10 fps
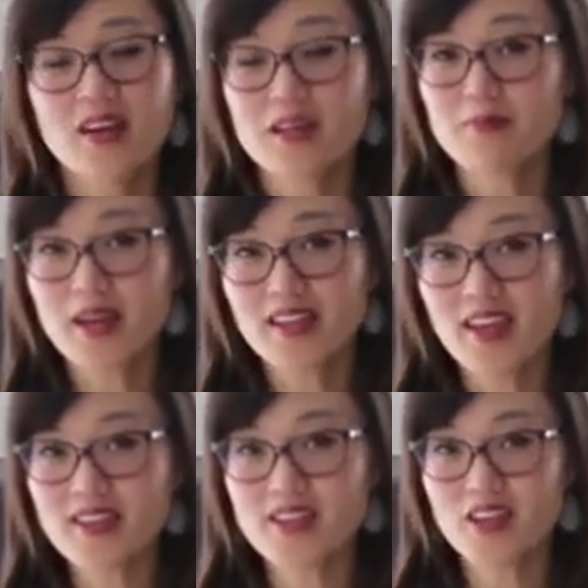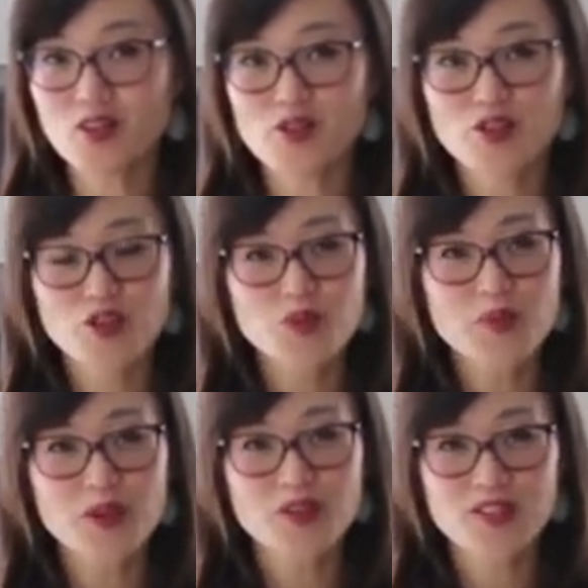In my case, I use two
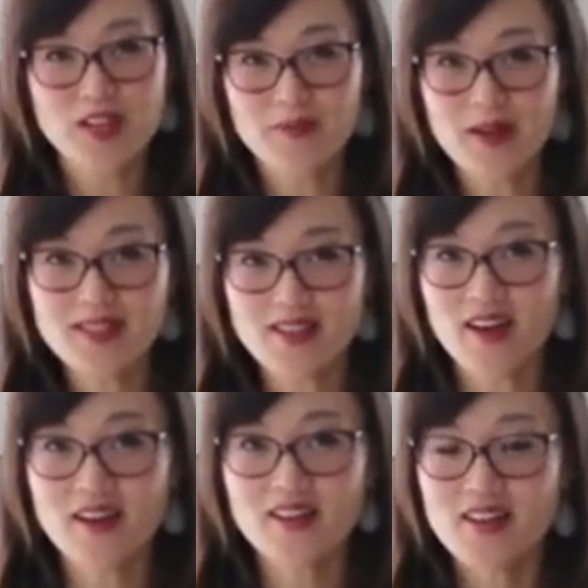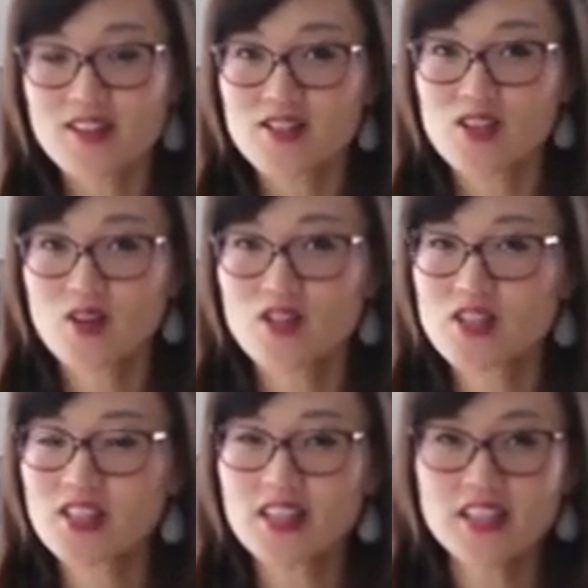mirrors side by side. So
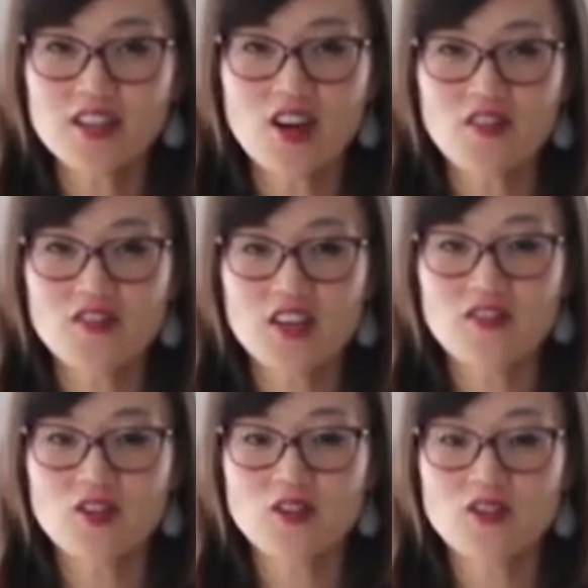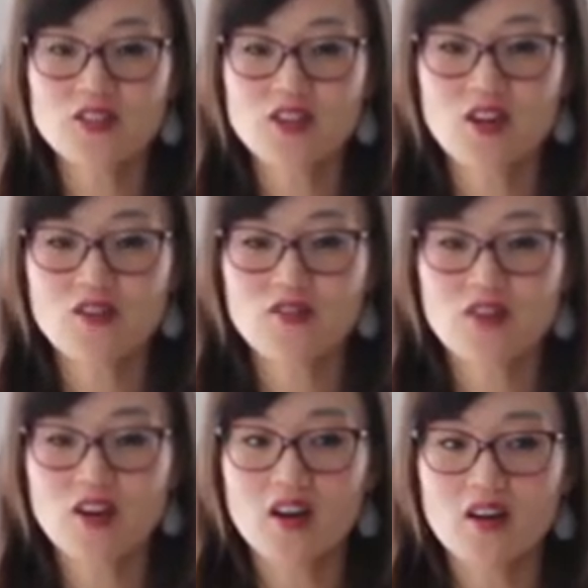just clean it off, give yourself
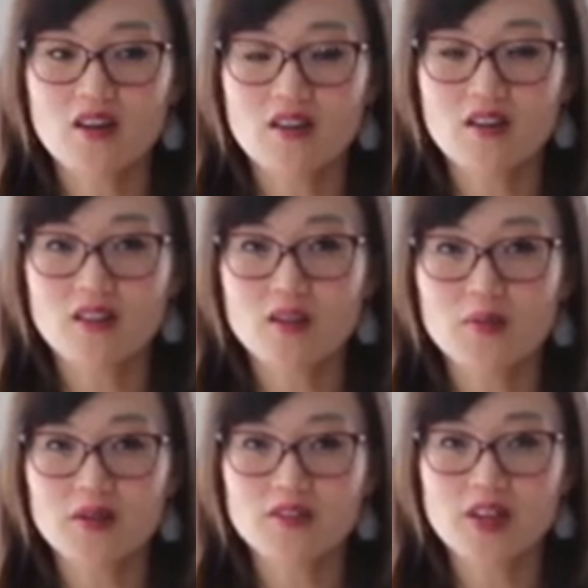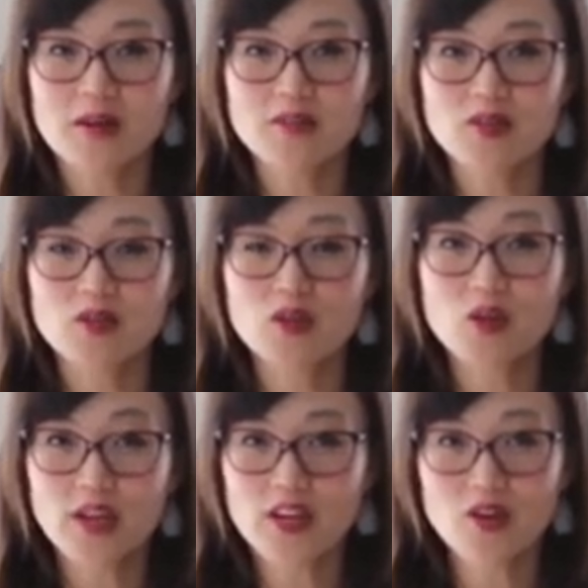a little bit of time to
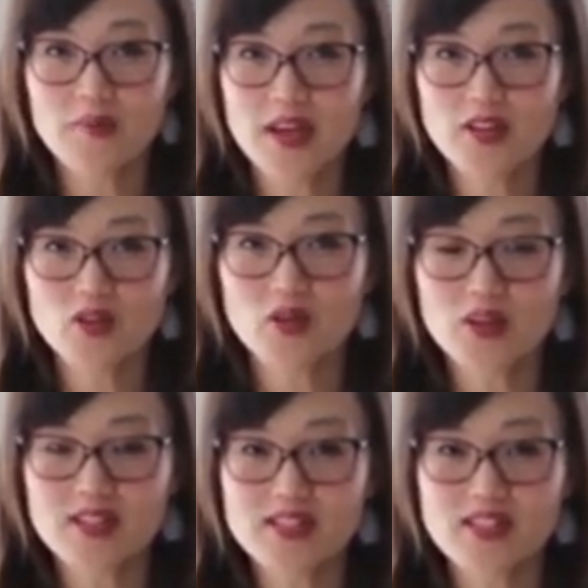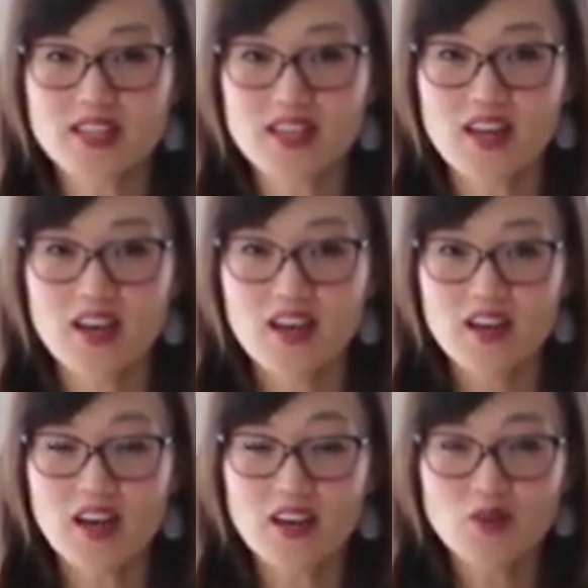look at your mantle and see
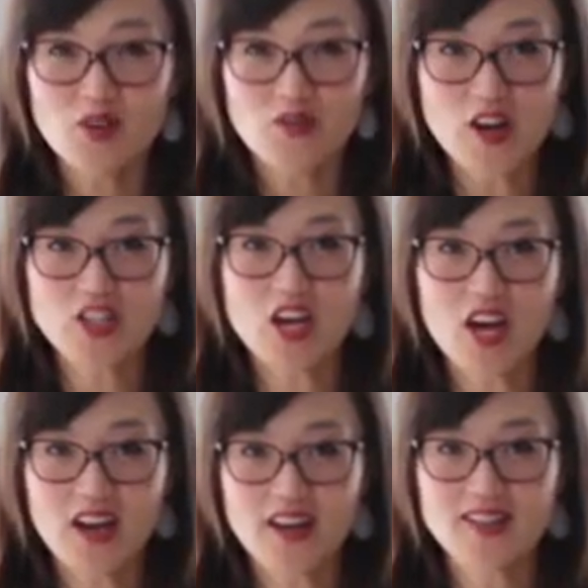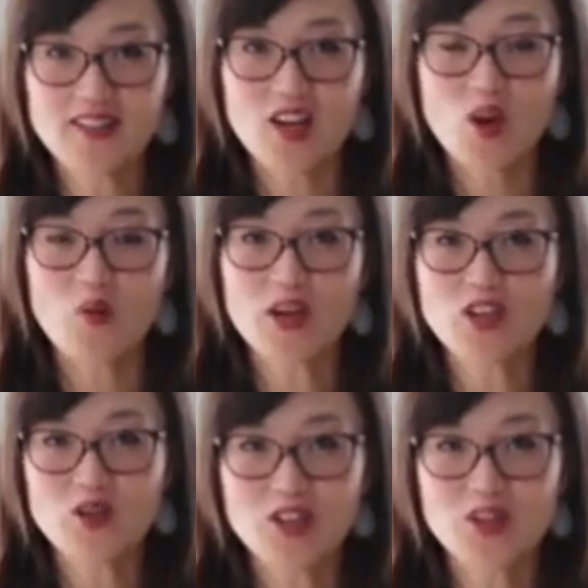kind of with fresh eyes
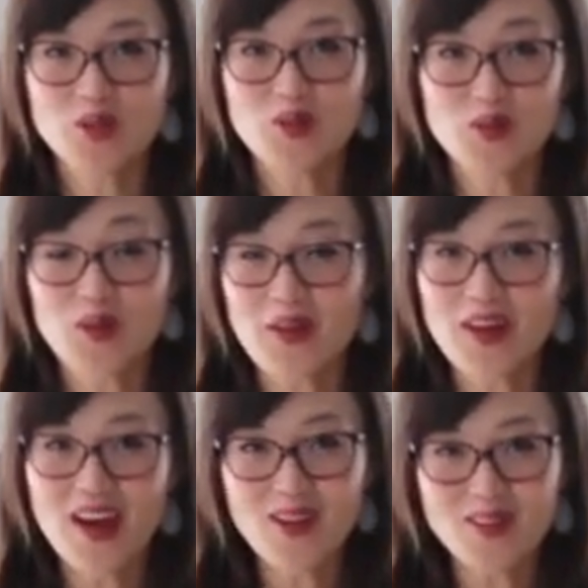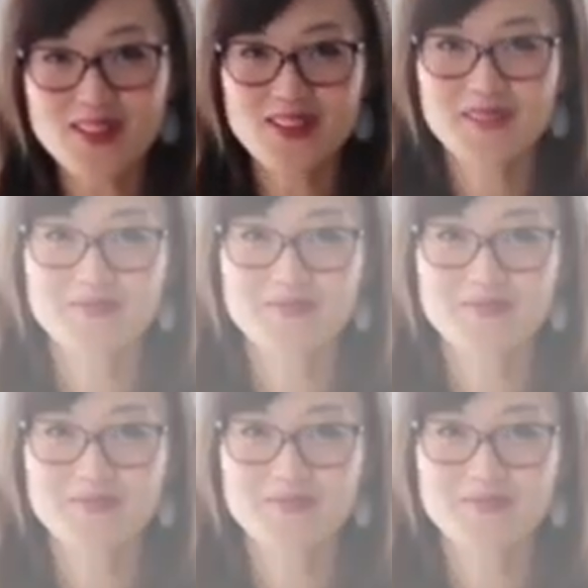what you can use around the house.